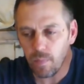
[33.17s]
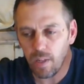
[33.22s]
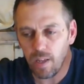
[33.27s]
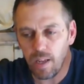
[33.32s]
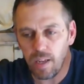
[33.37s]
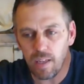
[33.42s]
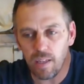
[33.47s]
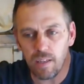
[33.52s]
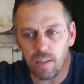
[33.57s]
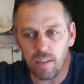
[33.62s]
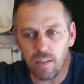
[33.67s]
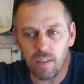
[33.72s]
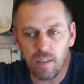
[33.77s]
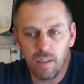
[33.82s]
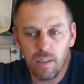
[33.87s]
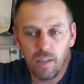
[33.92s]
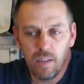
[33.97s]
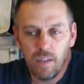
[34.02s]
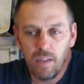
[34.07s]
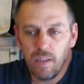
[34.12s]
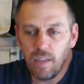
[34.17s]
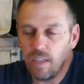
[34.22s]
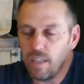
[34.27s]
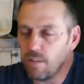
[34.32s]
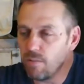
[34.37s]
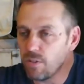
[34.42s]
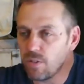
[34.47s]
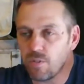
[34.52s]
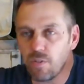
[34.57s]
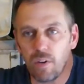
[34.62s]
and it
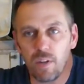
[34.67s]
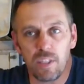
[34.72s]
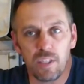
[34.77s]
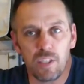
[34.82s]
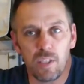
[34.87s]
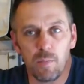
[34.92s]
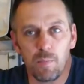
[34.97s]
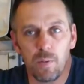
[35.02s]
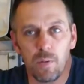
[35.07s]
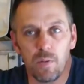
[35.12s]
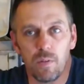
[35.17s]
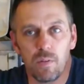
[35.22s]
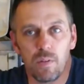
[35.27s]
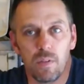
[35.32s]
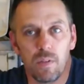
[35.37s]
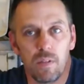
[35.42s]
was very simple.